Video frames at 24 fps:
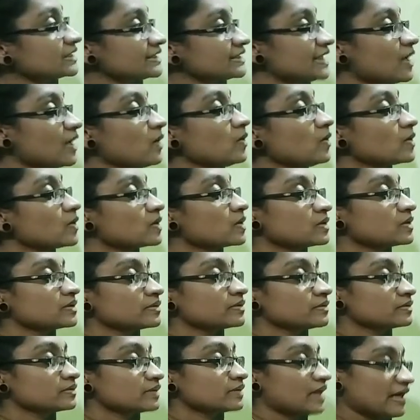now
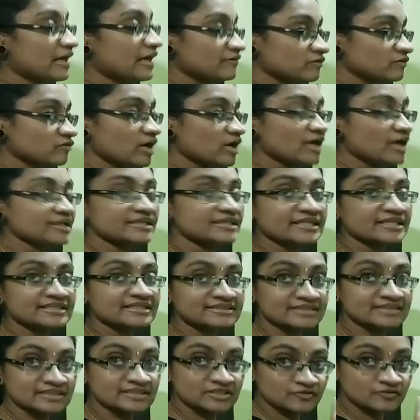our water
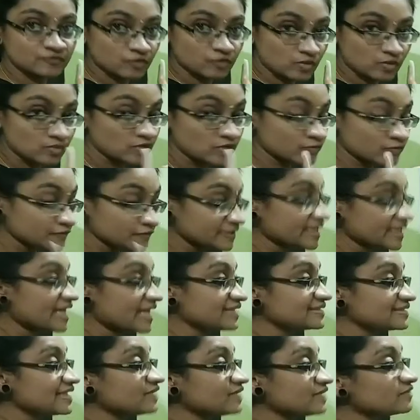is in the form of
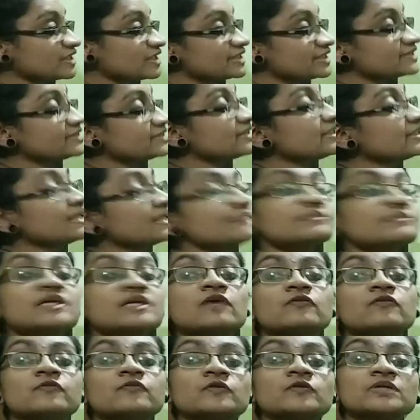gas, and what is the name
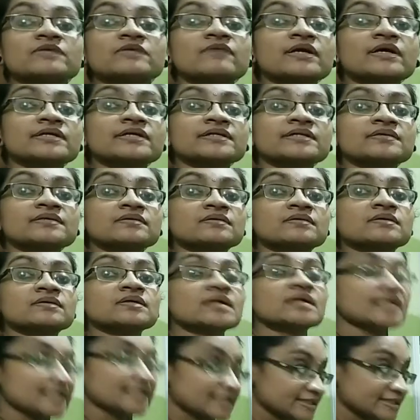now for the water?
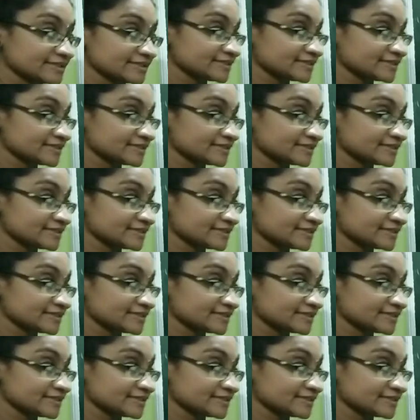It